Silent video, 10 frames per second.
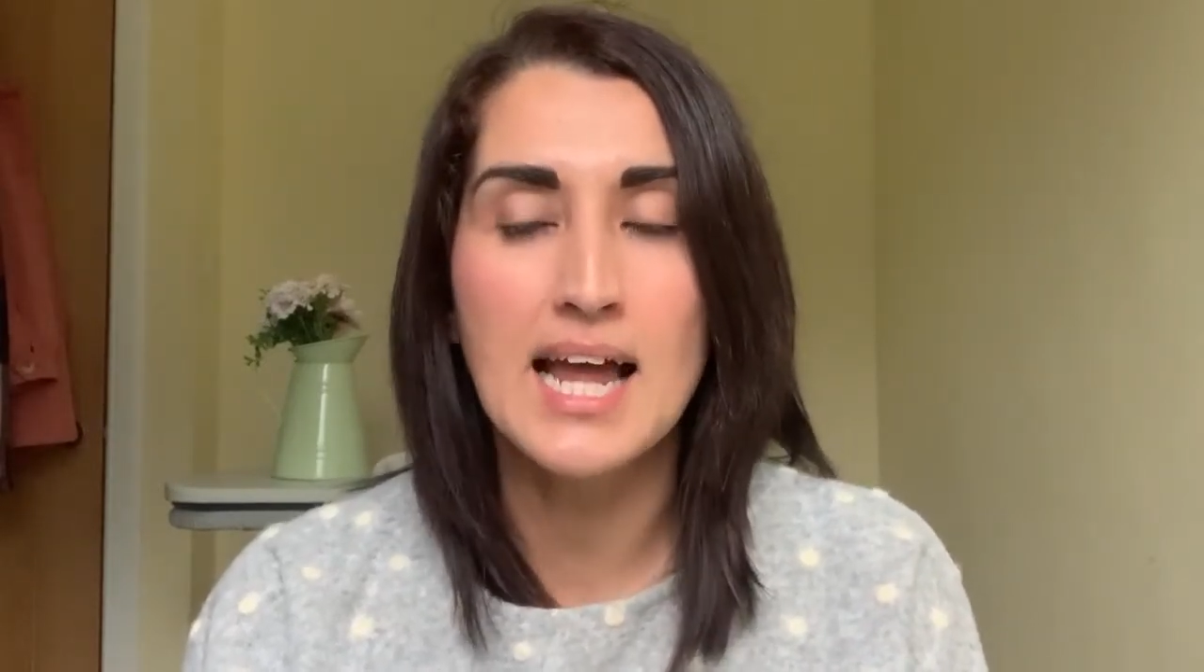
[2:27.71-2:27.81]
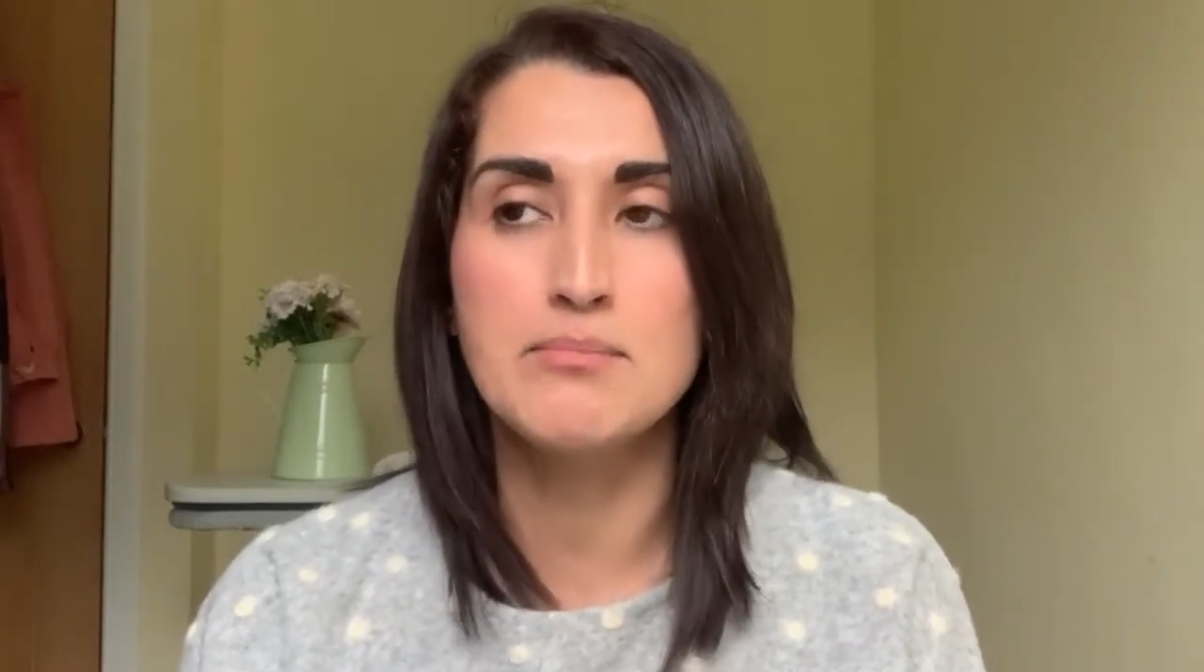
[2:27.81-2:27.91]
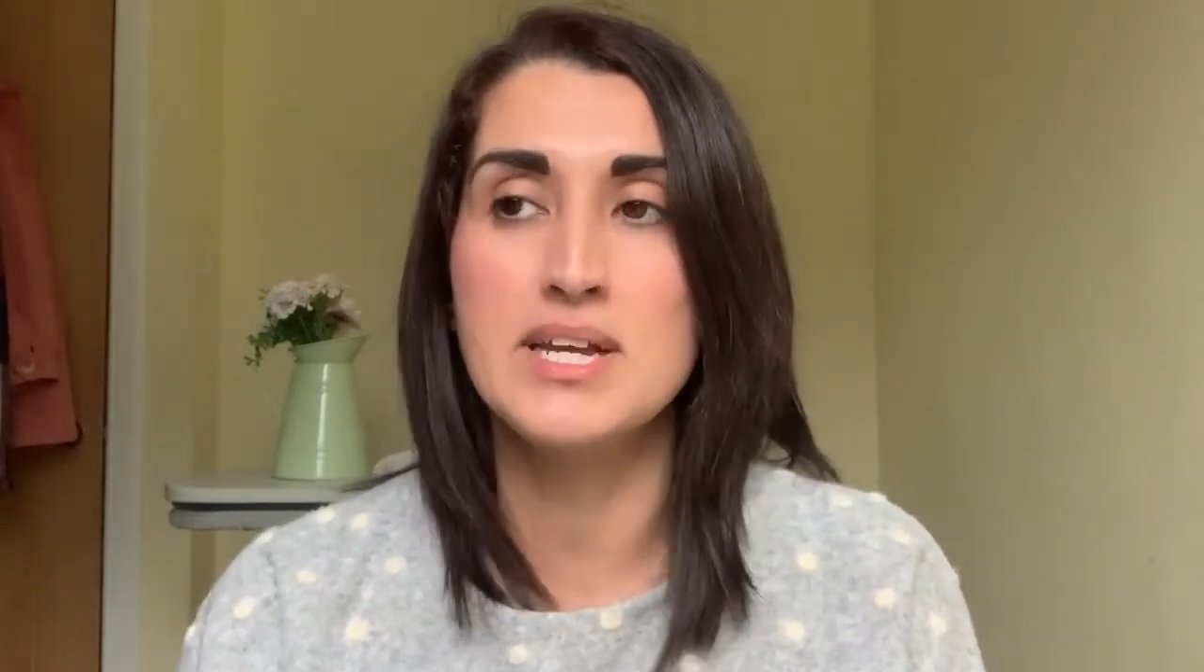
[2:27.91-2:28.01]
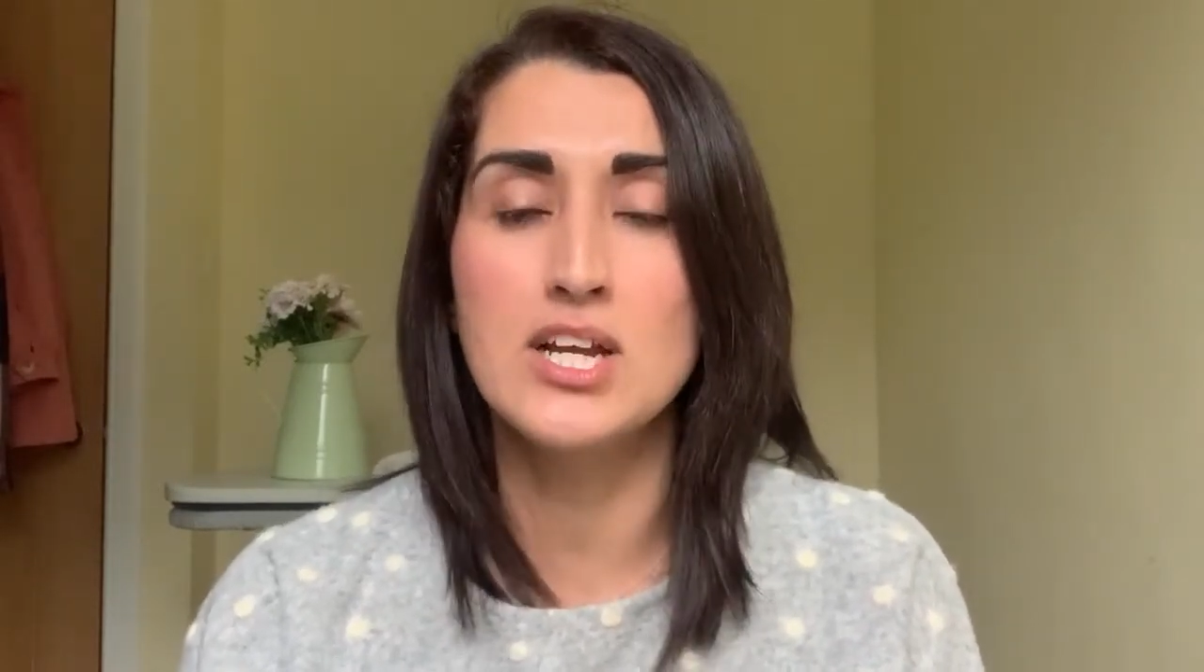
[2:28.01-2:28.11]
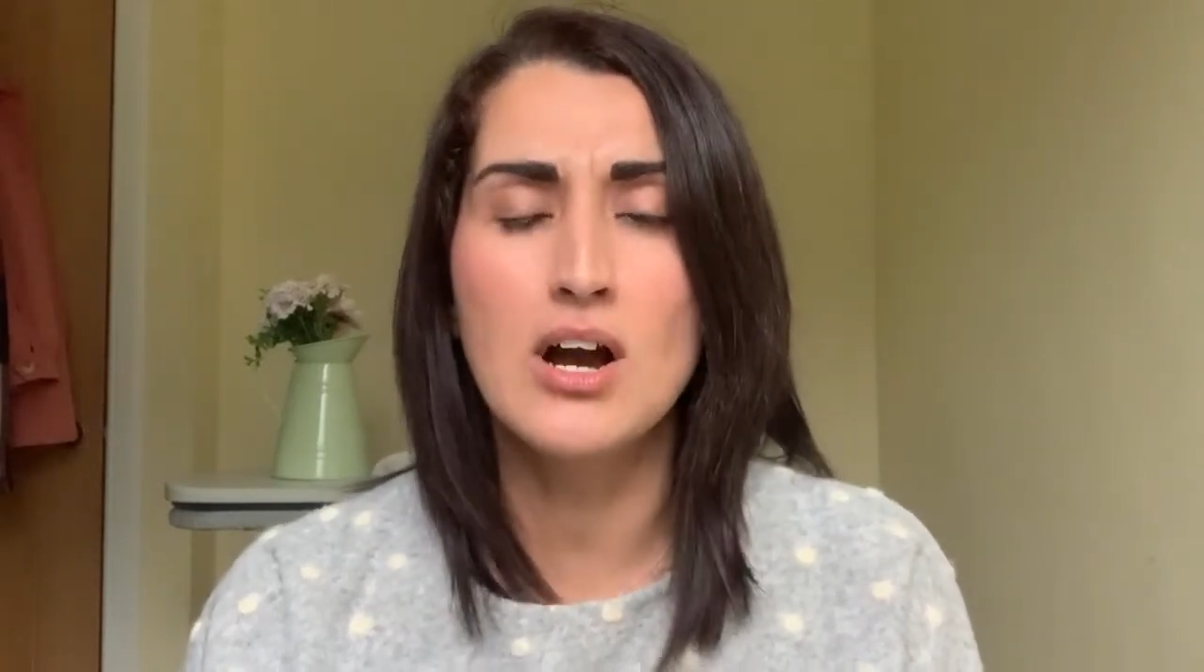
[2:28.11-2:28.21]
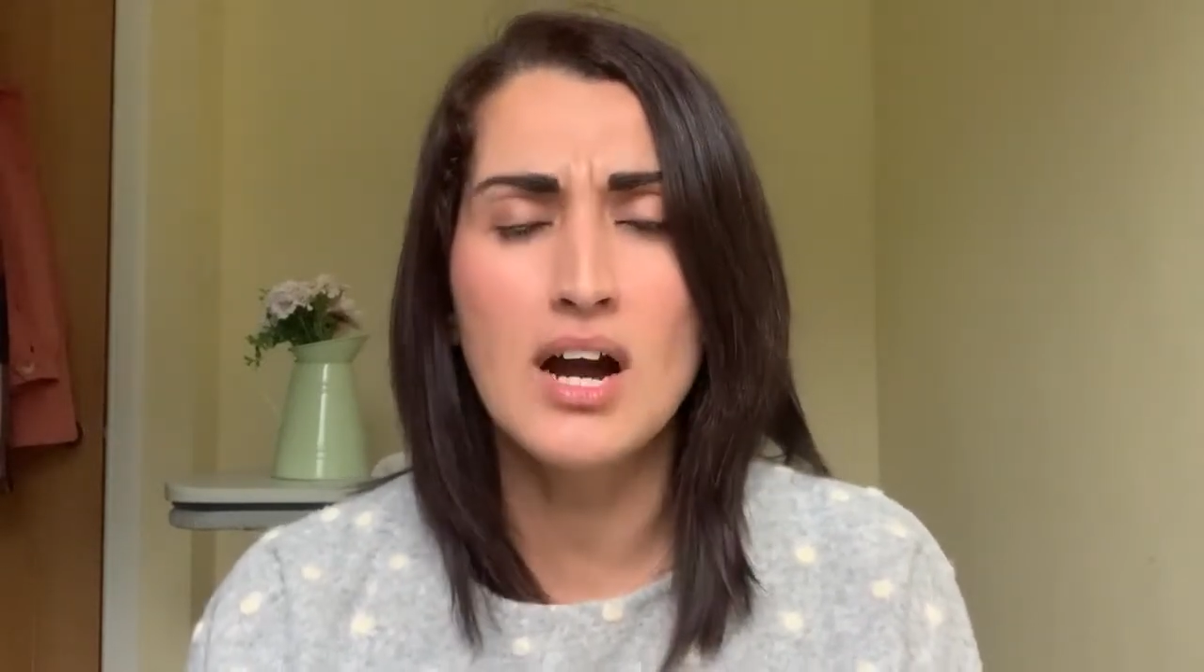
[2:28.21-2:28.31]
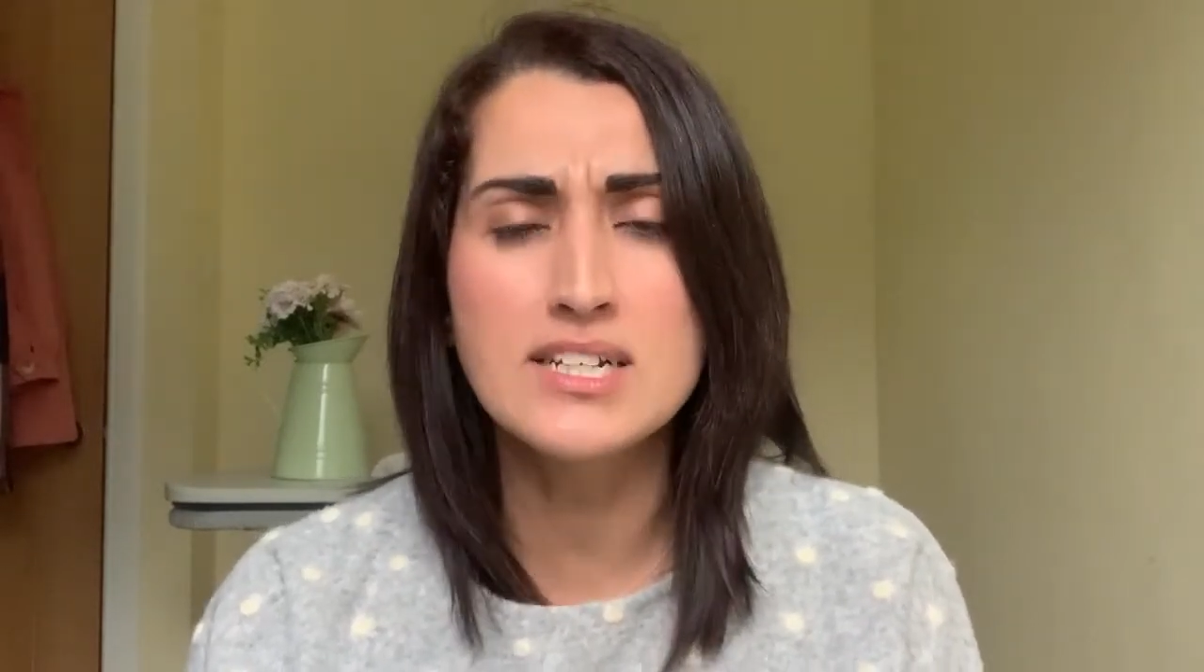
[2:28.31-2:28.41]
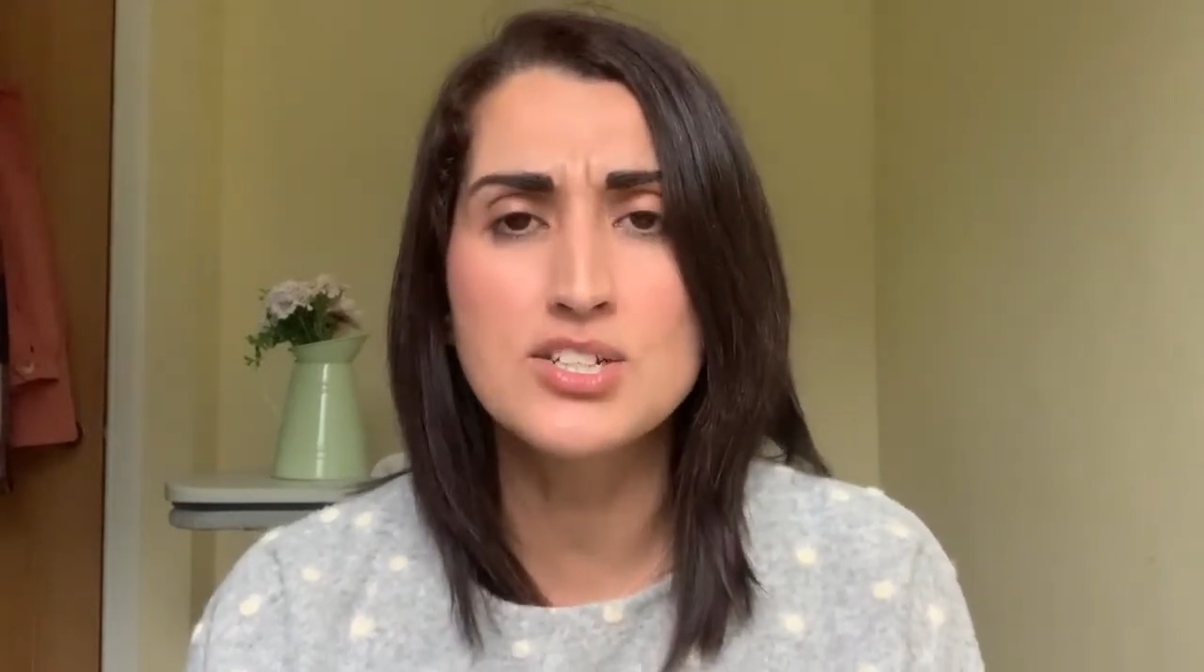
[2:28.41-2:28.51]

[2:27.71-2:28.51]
and being kind